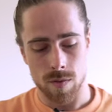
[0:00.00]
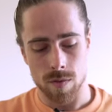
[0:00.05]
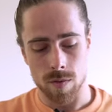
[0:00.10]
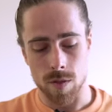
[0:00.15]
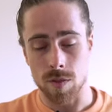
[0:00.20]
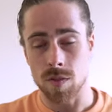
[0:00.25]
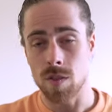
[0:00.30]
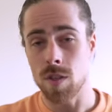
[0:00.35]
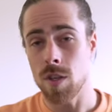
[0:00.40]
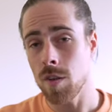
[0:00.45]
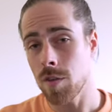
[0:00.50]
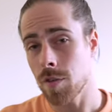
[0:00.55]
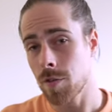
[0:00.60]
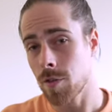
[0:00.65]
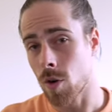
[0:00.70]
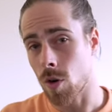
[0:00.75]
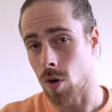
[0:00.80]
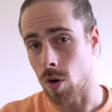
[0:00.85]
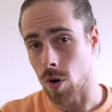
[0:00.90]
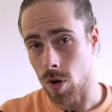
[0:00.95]
the
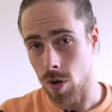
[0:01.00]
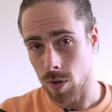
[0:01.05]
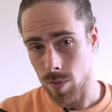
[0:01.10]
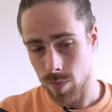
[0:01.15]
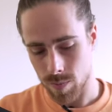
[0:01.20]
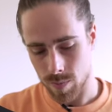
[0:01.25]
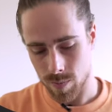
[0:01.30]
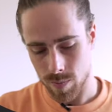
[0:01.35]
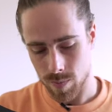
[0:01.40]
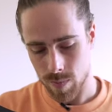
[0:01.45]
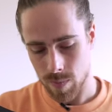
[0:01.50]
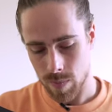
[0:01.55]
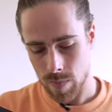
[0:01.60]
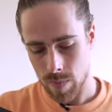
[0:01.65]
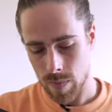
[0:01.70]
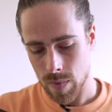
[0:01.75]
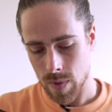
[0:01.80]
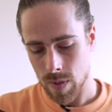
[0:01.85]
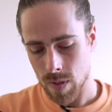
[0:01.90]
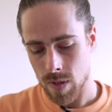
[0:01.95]
D4,
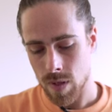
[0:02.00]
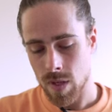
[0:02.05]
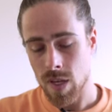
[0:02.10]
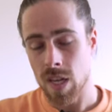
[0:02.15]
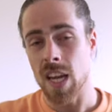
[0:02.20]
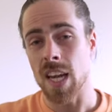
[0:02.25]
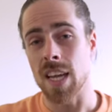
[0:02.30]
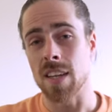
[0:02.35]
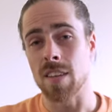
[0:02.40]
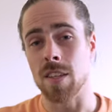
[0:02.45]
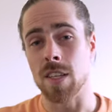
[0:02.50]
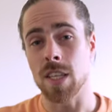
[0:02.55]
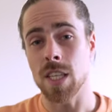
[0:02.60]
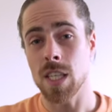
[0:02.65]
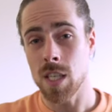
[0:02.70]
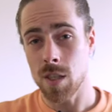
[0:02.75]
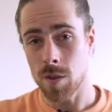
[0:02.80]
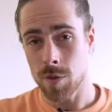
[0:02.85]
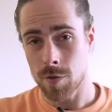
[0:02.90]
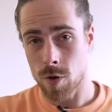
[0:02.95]
and the
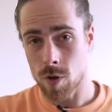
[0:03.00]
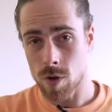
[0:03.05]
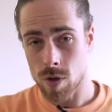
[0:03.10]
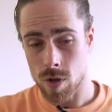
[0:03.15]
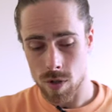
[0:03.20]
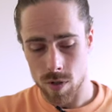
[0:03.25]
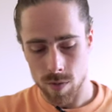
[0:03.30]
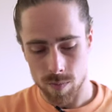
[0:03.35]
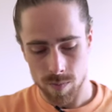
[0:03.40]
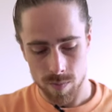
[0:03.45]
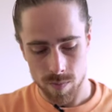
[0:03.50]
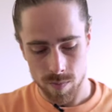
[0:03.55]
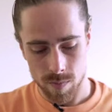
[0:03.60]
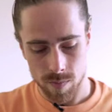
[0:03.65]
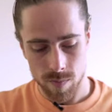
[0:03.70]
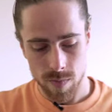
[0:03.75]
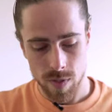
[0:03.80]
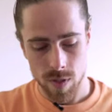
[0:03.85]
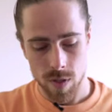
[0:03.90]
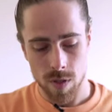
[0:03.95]

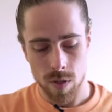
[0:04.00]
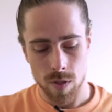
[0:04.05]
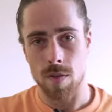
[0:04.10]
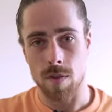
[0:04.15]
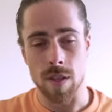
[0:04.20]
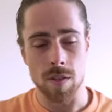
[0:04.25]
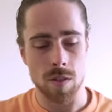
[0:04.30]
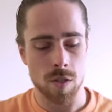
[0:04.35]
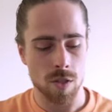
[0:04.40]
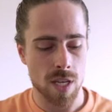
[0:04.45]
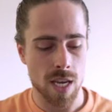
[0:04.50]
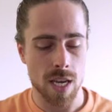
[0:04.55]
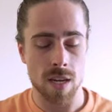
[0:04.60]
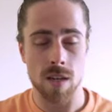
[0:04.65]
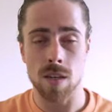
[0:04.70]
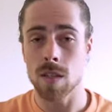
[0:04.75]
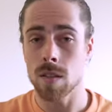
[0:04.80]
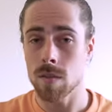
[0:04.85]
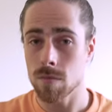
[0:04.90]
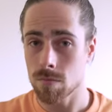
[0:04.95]
E4, then
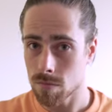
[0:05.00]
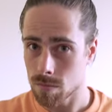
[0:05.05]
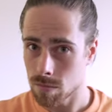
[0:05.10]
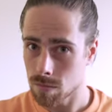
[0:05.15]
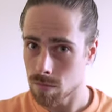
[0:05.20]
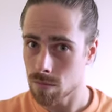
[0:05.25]
together,